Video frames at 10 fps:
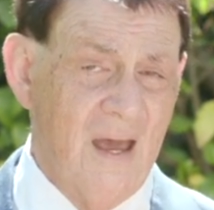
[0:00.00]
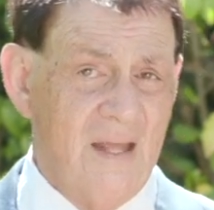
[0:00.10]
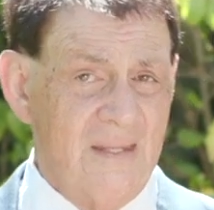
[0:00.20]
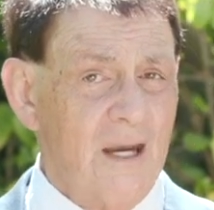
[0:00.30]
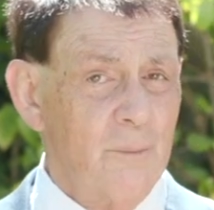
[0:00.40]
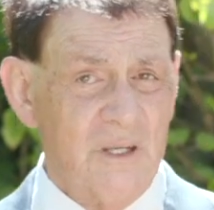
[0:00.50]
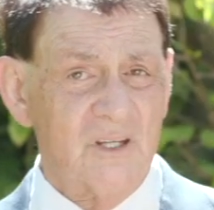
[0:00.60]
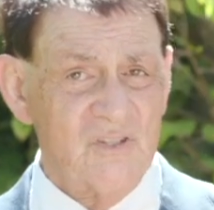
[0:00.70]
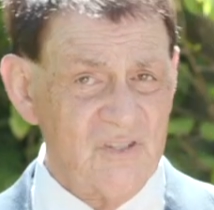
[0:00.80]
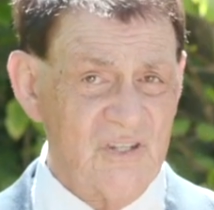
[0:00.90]
And that'll be
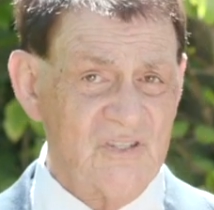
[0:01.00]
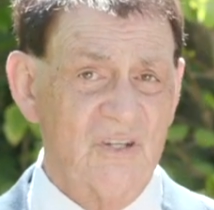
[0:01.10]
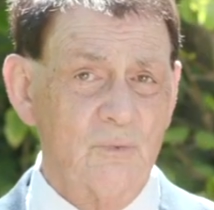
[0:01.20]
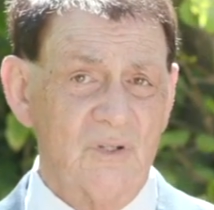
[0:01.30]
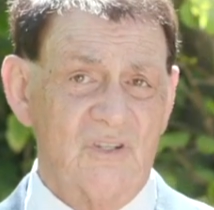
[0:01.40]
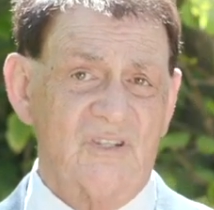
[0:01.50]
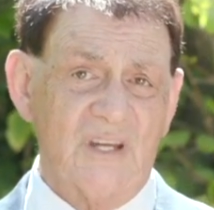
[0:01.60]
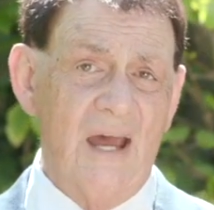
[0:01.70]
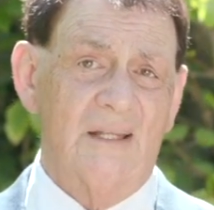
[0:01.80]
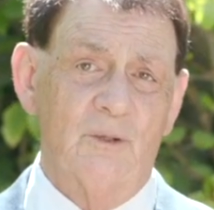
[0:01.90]
consistent with a
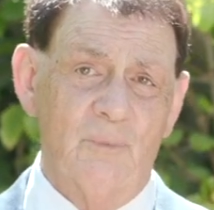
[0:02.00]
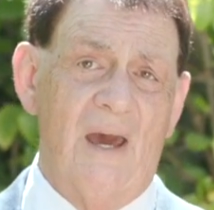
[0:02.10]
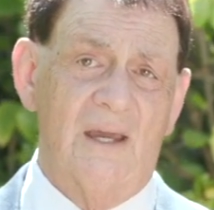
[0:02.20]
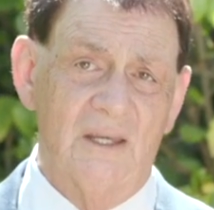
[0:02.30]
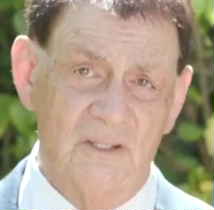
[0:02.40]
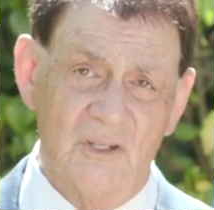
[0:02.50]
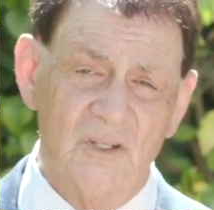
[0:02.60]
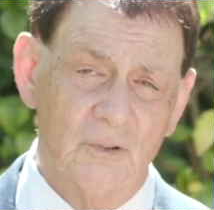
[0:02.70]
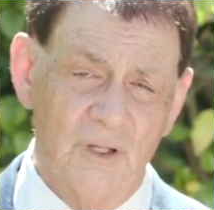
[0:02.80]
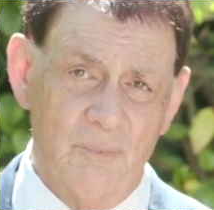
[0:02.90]
scaling back in the
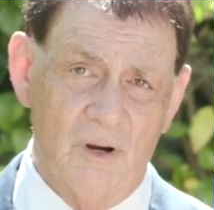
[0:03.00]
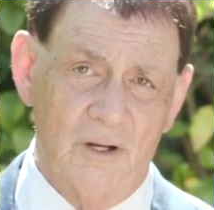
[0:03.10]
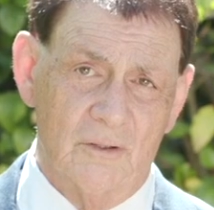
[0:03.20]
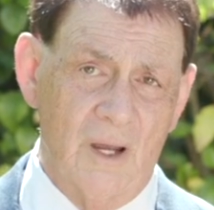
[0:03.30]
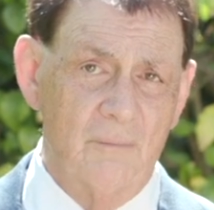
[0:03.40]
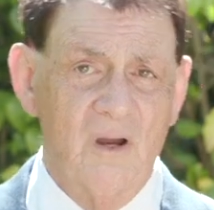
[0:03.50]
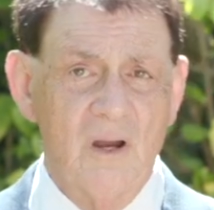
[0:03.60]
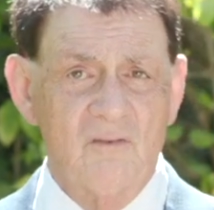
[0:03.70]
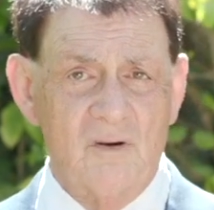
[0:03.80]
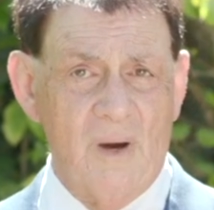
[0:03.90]
QE program
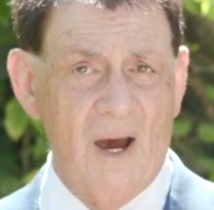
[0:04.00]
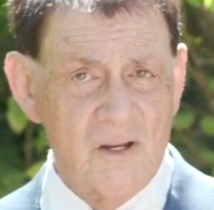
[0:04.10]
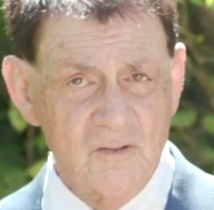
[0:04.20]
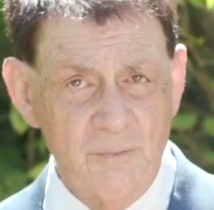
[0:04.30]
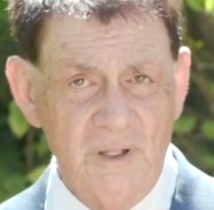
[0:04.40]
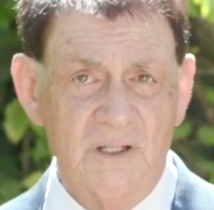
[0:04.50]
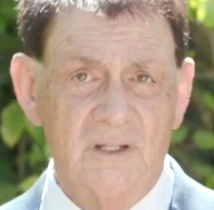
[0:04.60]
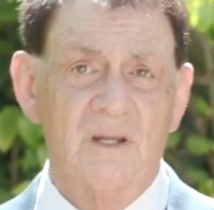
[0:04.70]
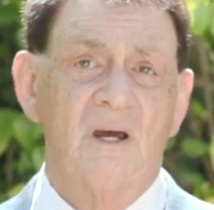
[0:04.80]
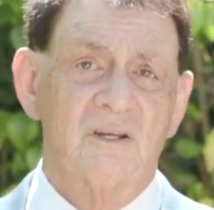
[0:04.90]
from 100
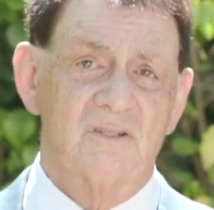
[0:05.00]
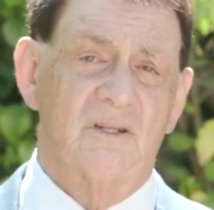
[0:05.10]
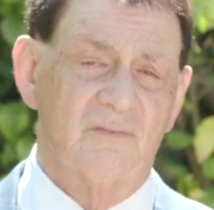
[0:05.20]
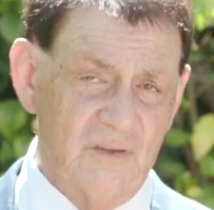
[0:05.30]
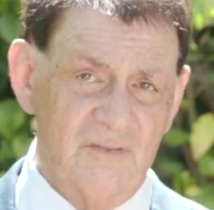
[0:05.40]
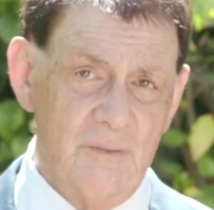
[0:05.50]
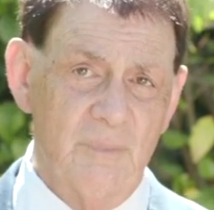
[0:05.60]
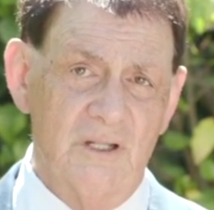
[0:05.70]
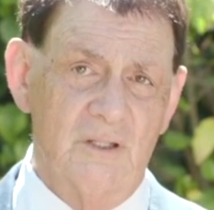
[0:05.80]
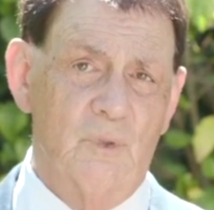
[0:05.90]
billion to the 50
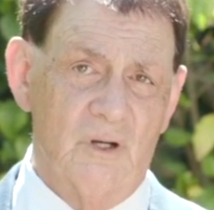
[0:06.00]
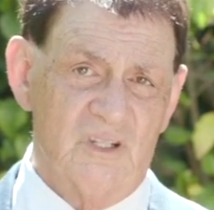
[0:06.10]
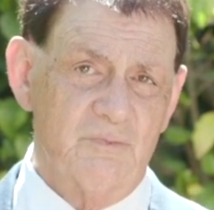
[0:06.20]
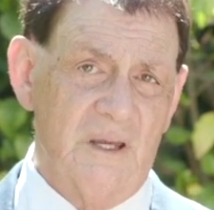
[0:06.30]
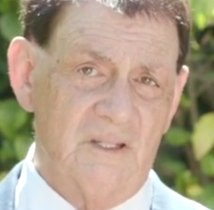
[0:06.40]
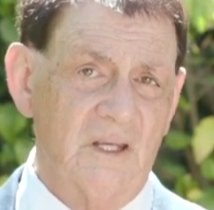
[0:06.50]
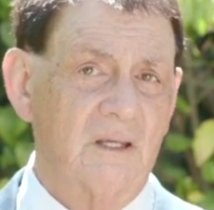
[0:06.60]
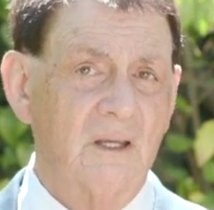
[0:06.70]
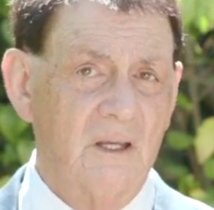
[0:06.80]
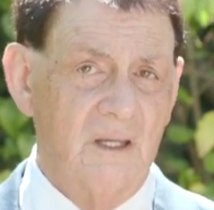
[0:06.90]
billion we're
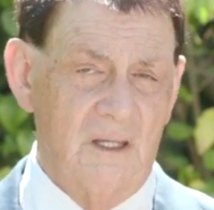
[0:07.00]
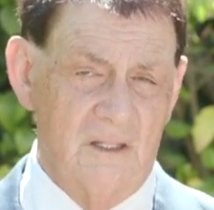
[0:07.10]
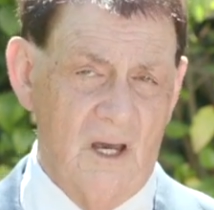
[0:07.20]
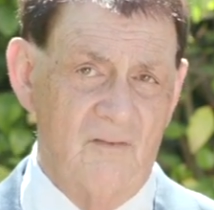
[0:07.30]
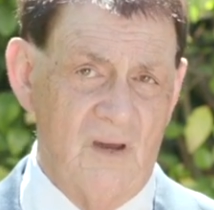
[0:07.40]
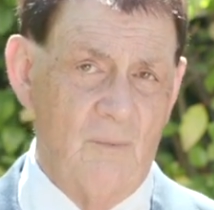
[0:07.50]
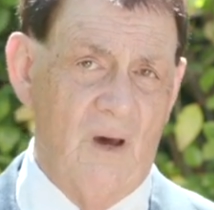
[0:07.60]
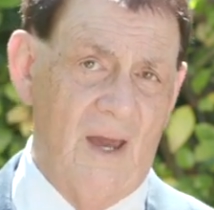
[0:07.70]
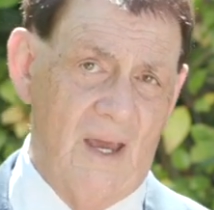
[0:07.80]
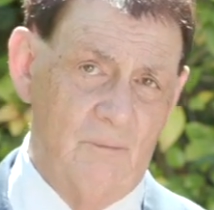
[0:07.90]
expecting in
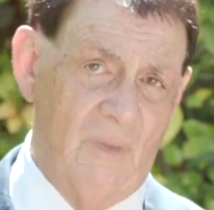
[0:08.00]
November and